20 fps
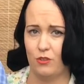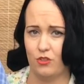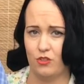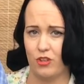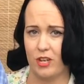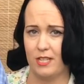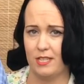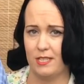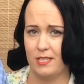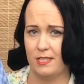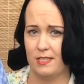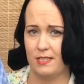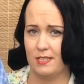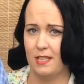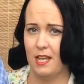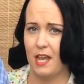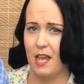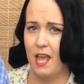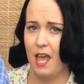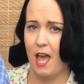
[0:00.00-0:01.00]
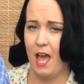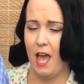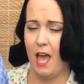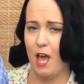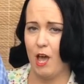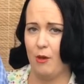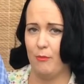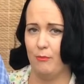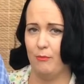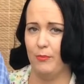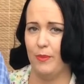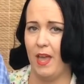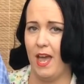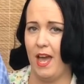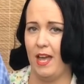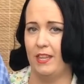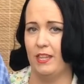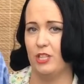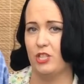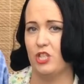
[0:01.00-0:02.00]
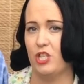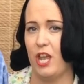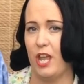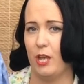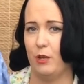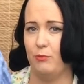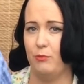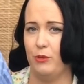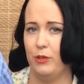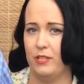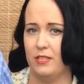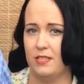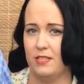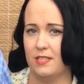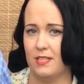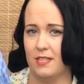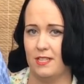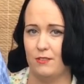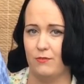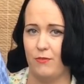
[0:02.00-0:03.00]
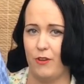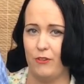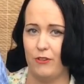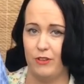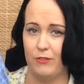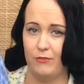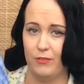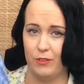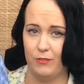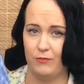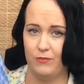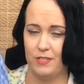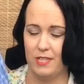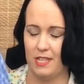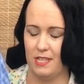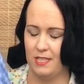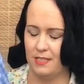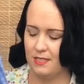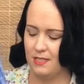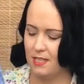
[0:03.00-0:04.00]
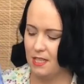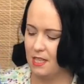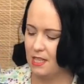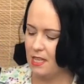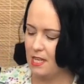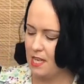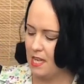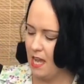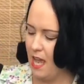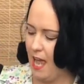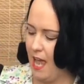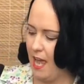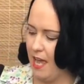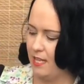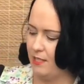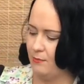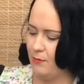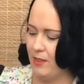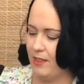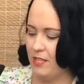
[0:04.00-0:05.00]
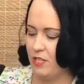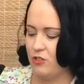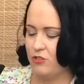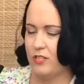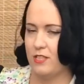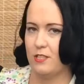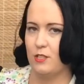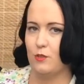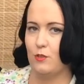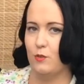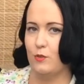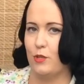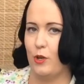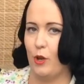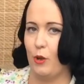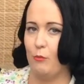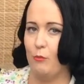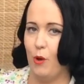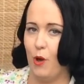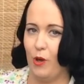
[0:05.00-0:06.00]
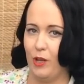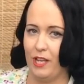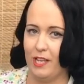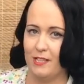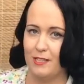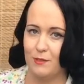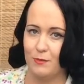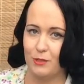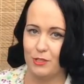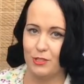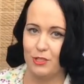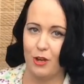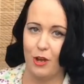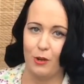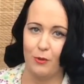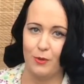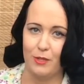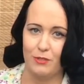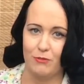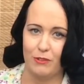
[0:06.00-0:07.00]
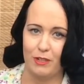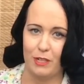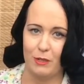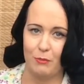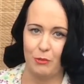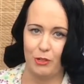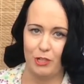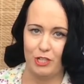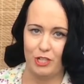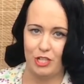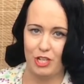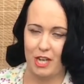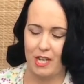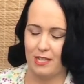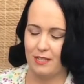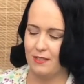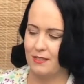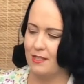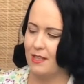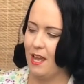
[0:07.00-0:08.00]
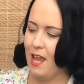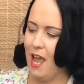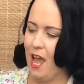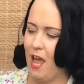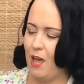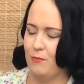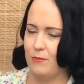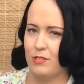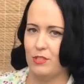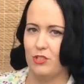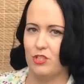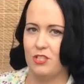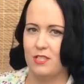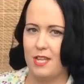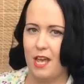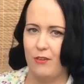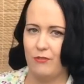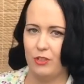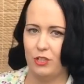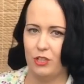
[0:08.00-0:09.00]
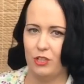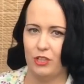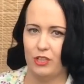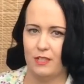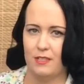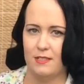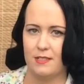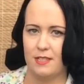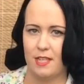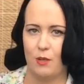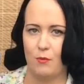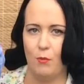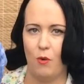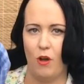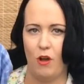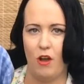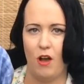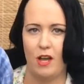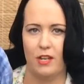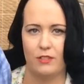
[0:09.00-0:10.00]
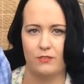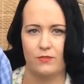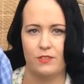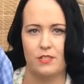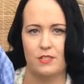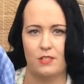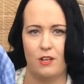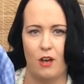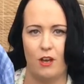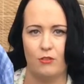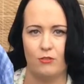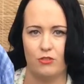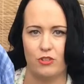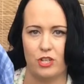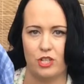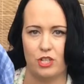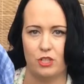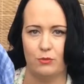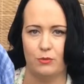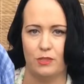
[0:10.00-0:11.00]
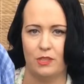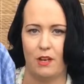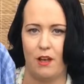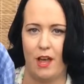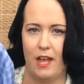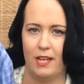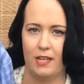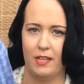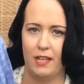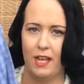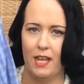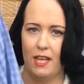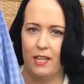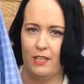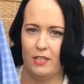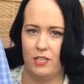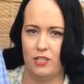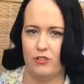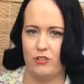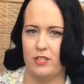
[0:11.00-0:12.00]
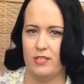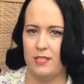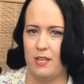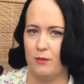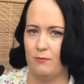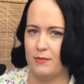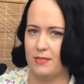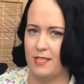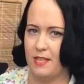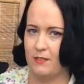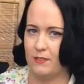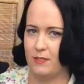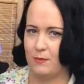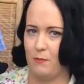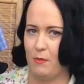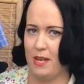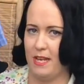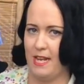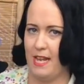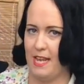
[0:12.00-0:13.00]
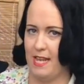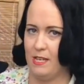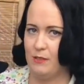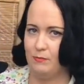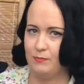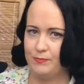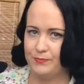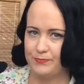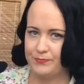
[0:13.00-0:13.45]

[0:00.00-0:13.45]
on dresses, and the check print is very 50s. And this dress has also got pockets, which I always really appreciate. So just have a look and see what kind of style dress you would like. This dress comes down to my knee,